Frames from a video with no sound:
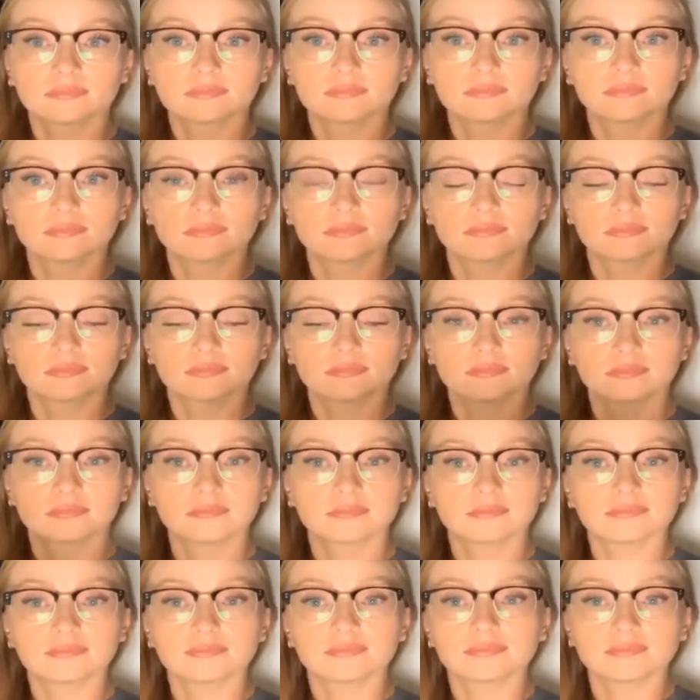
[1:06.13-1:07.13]

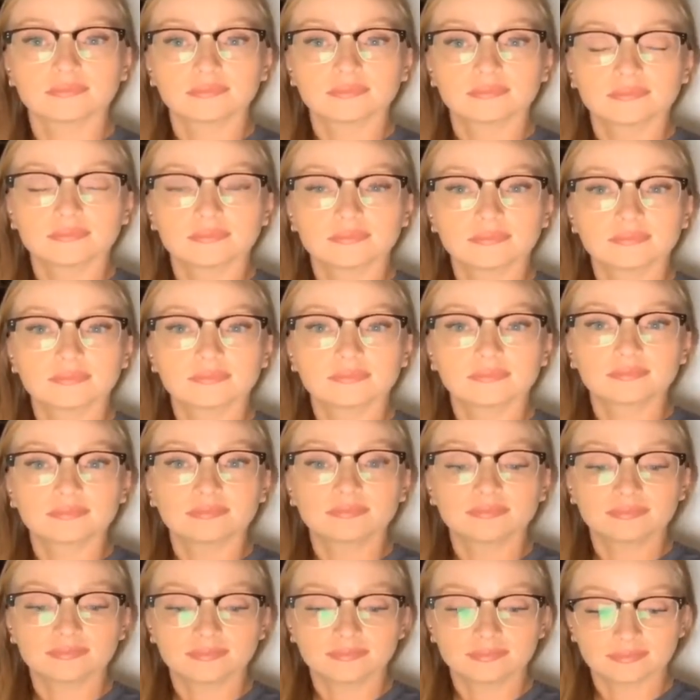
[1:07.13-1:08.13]

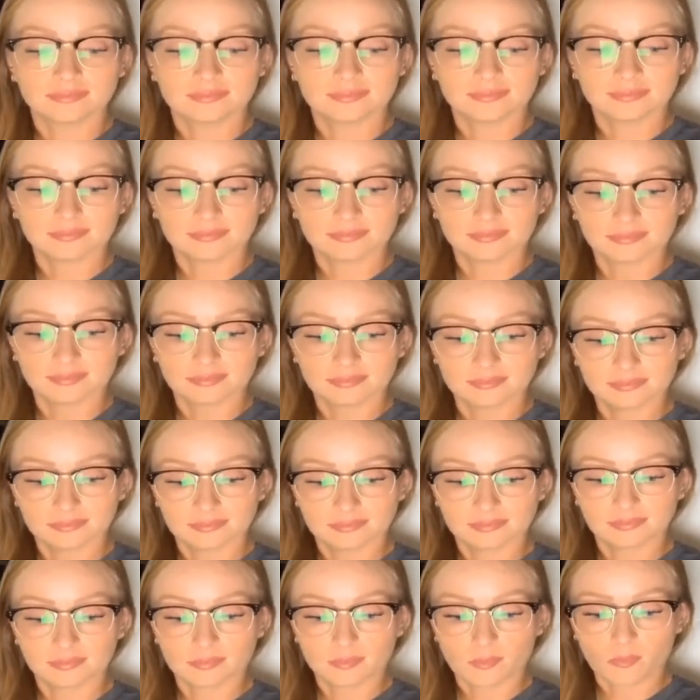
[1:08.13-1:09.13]

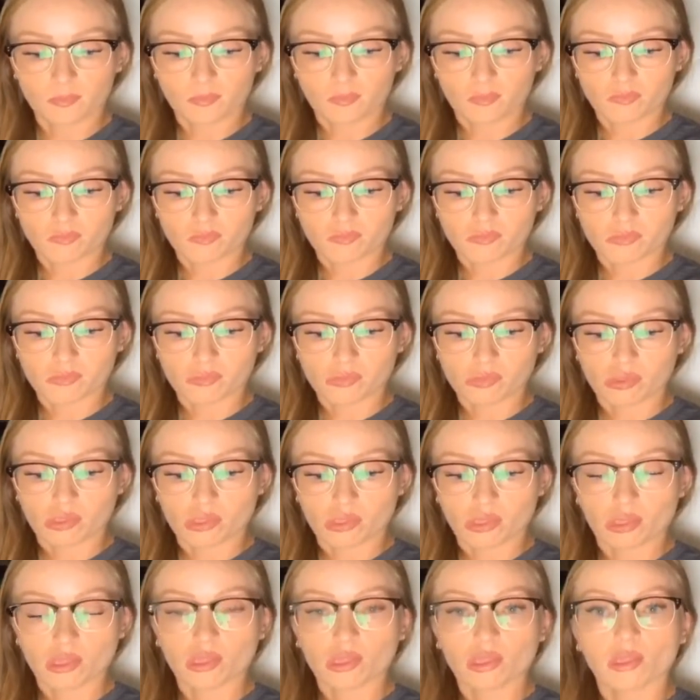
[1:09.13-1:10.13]

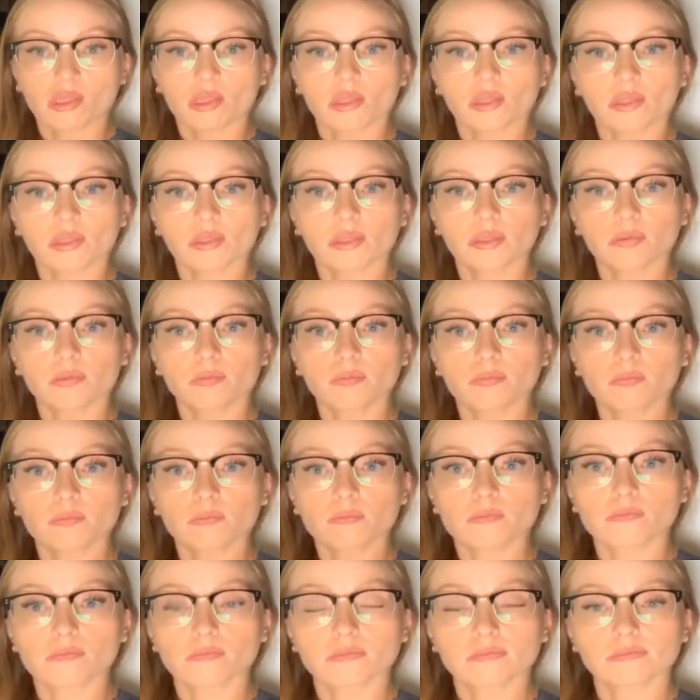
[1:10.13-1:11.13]

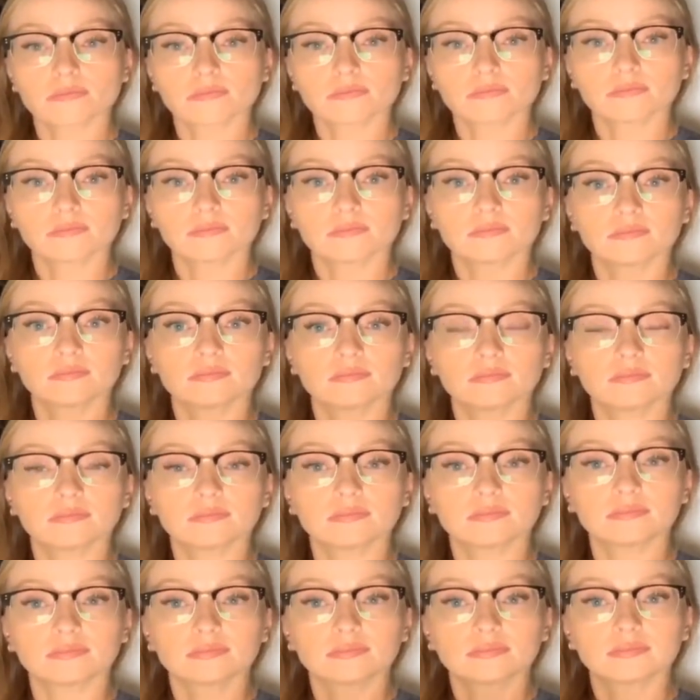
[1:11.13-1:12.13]

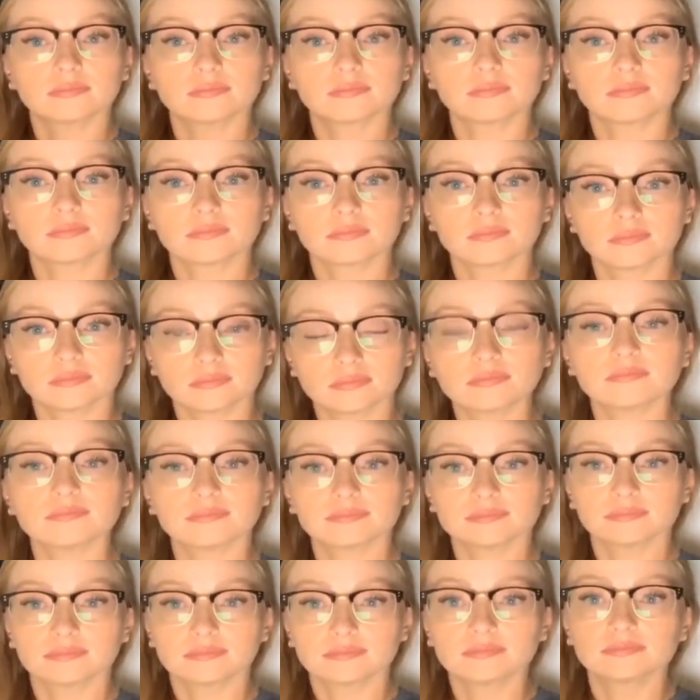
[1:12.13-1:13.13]

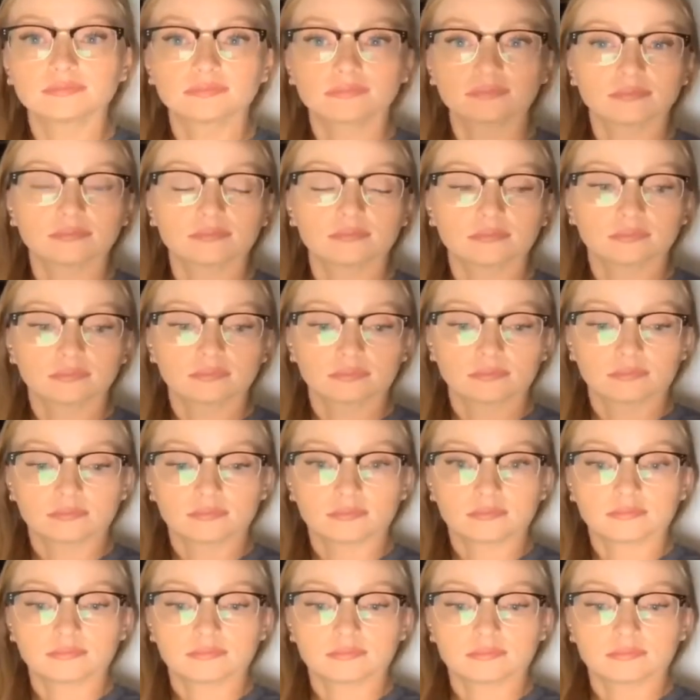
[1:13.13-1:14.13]
(silent)